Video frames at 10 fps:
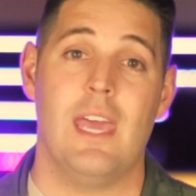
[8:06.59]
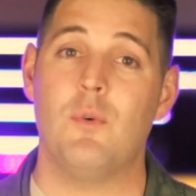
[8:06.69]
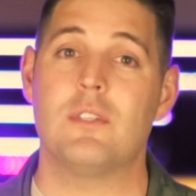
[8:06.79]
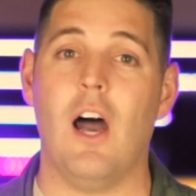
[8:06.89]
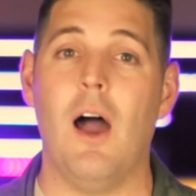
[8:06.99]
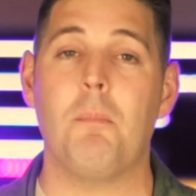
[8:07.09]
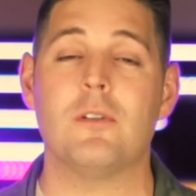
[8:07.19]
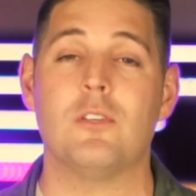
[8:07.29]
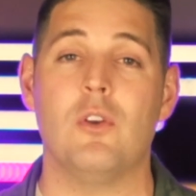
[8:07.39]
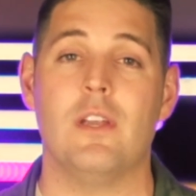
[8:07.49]
it was an
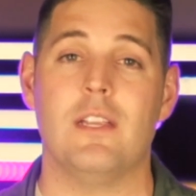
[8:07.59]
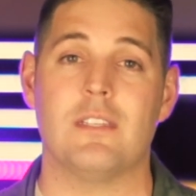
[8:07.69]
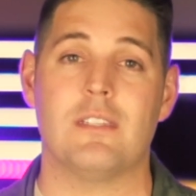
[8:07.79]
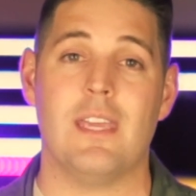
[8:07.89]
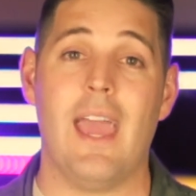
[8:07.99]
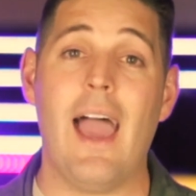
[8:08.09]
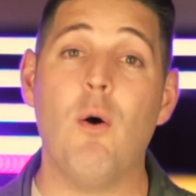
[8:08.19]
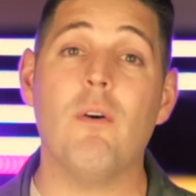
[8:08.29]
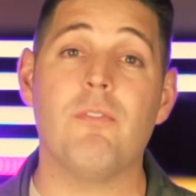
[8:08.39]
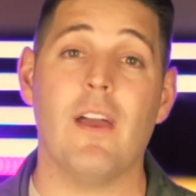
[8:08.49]
opportunity to see
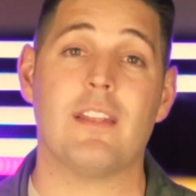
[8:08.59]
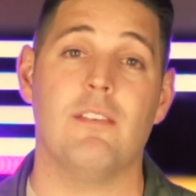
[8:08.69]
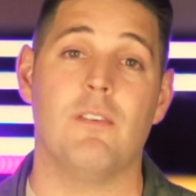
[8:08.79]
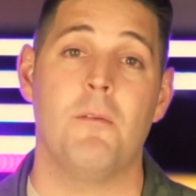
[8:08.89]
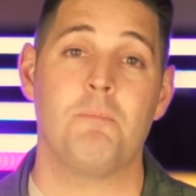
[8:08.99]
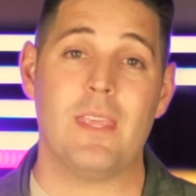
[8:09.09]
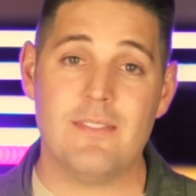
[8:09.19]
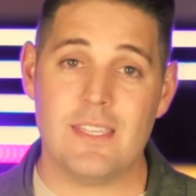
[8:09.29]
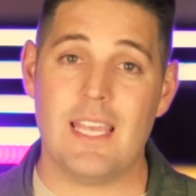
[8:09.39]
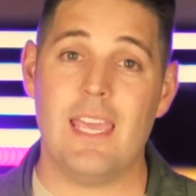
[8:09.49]
how effective
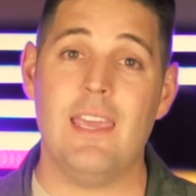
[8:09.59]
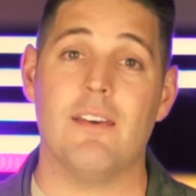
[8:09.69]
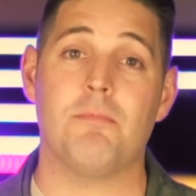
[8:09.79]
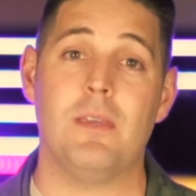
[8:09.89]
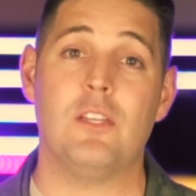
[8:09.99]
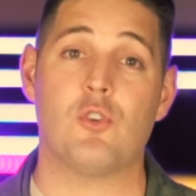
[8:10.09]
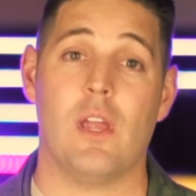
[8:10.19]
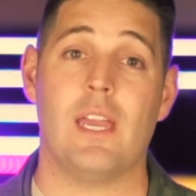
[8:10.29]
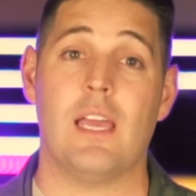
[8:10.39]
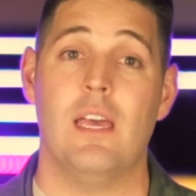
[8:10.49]
is EFB
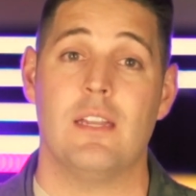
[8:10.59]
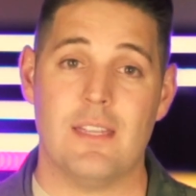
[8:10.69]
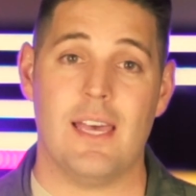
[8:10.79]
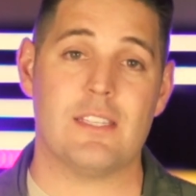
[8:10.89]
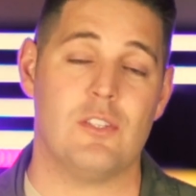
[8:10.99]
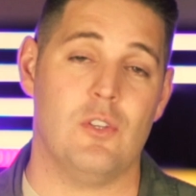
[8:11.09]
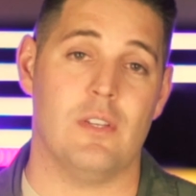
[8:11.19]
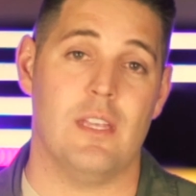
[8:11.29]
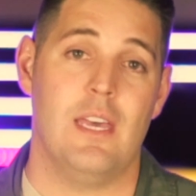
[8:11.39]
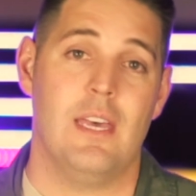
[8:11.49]
training to that student.